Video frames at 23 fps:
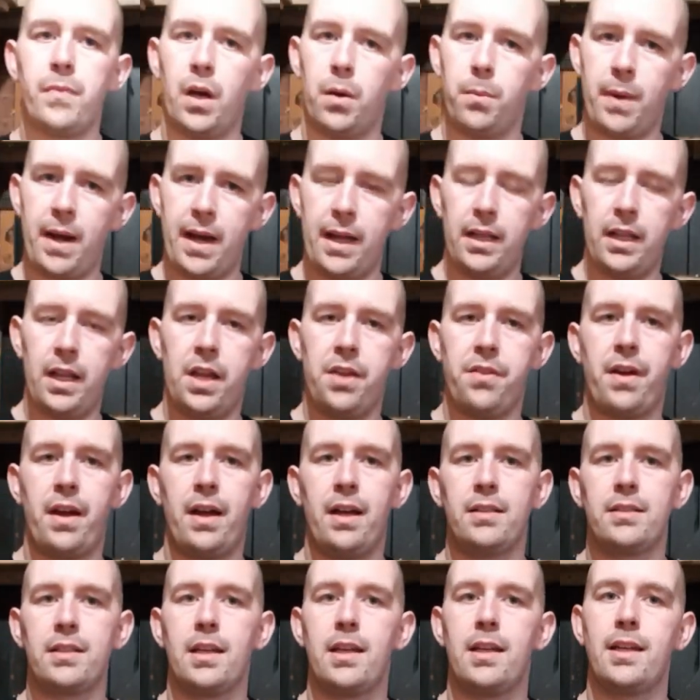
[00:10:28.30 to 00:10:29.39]
Now, my lathe
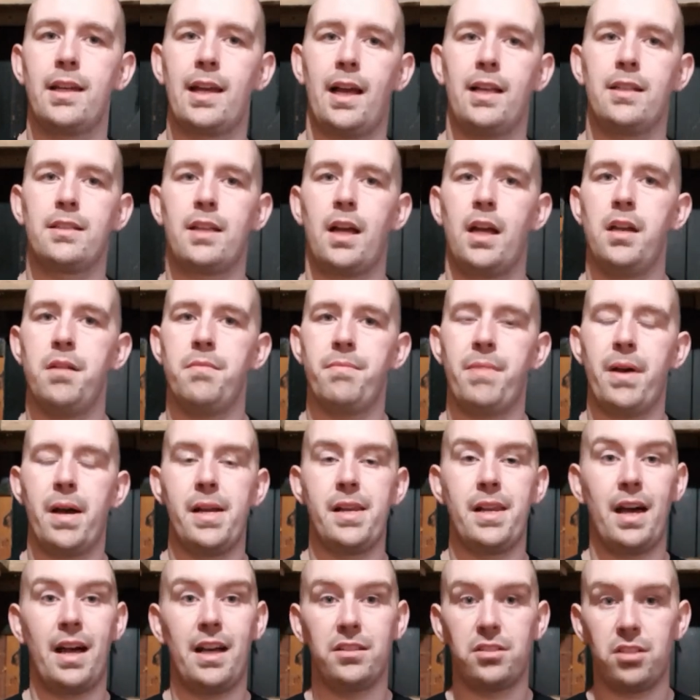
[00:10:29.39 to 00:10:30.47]
has a cast iron
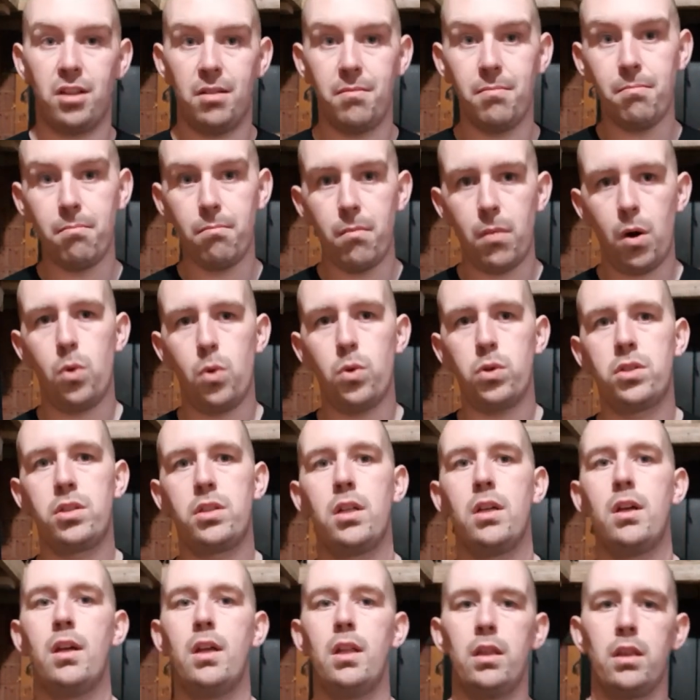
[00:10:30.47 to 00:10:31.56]
bed, as most
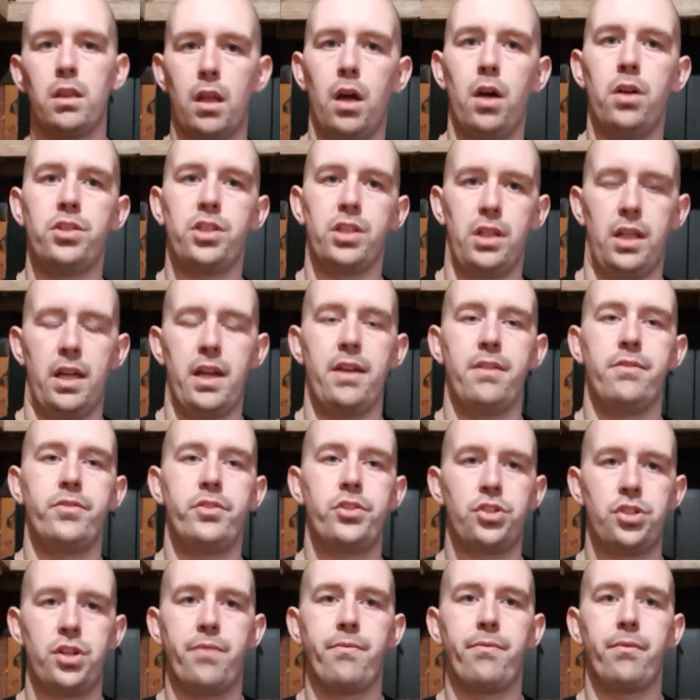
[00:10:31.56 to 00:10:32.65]
larger
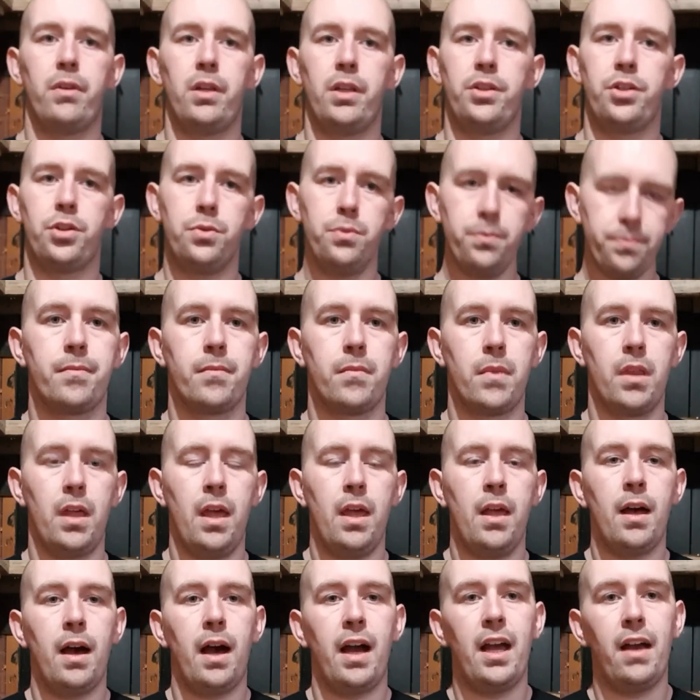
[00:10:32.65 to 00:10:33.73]
lathes generally do.
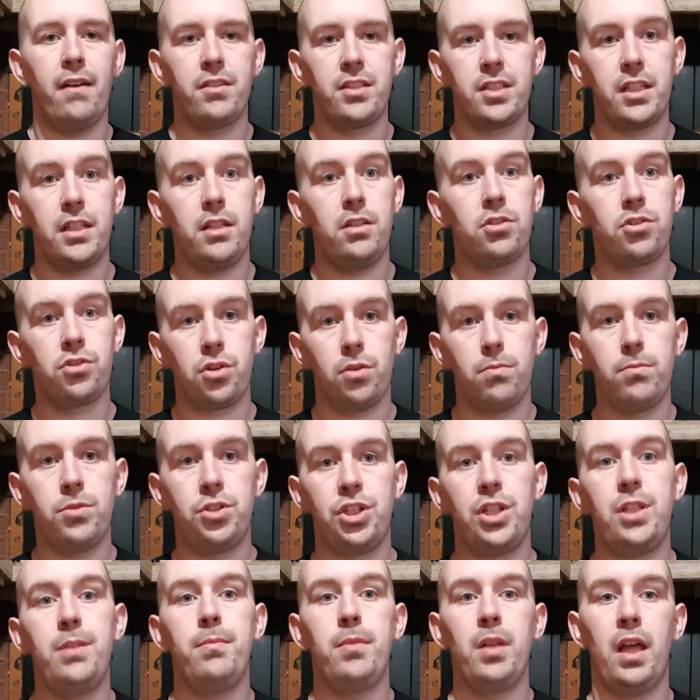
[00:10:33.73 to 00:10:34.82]
I have seen some
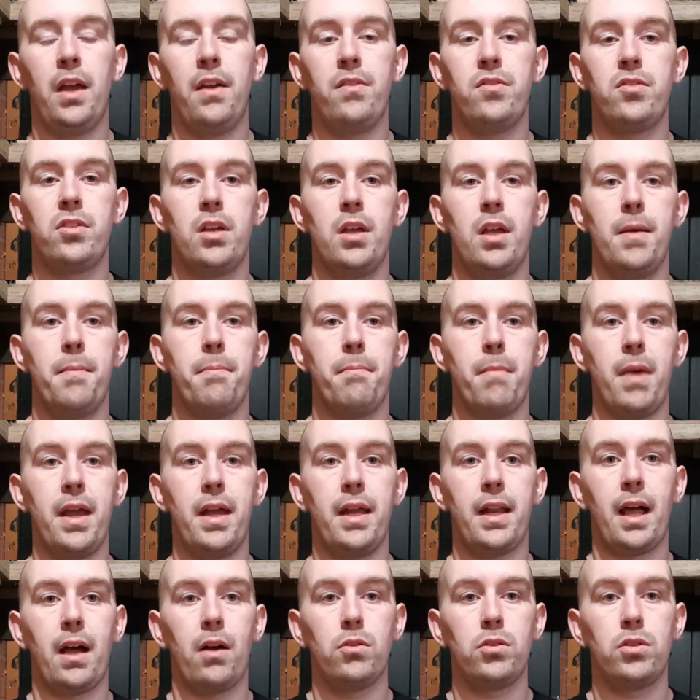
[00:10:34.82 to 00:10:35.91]
cheap lathes
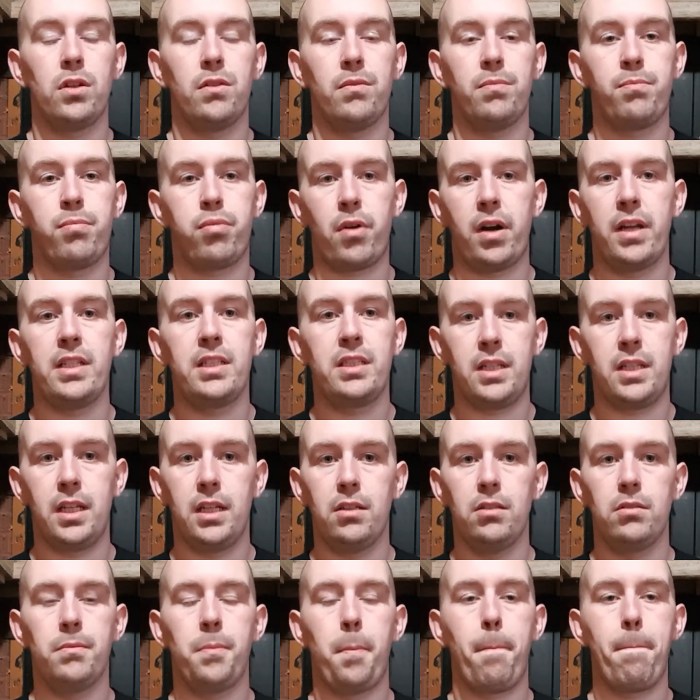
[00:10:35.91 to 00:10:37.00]
made out of pressed
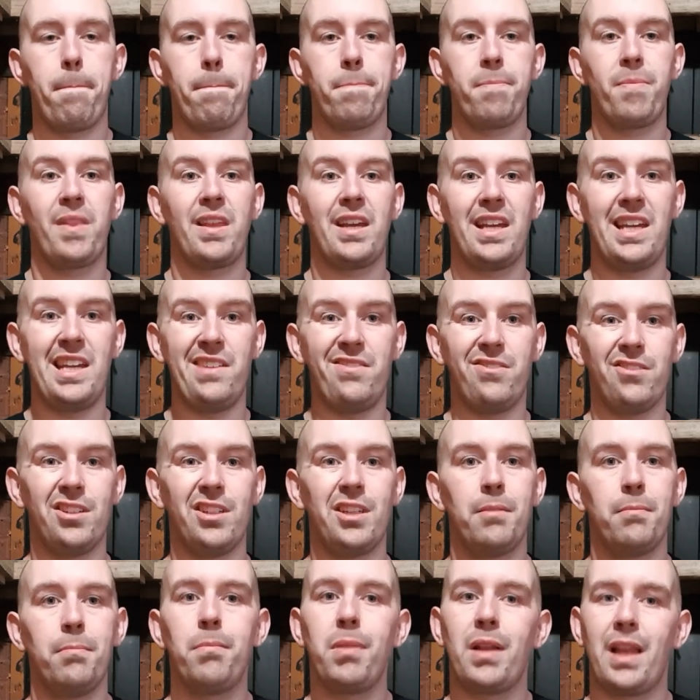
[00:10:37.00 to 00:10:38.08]
steel, even
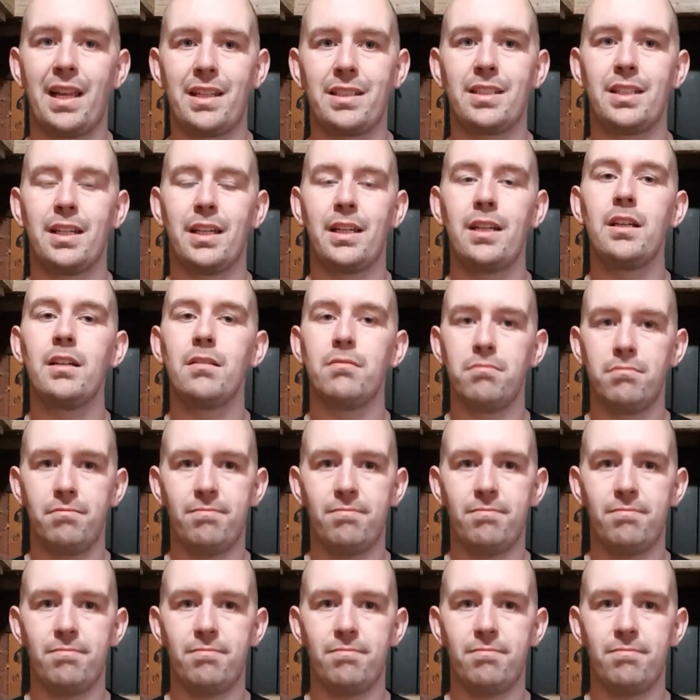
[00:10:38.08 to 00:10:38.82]
plastic,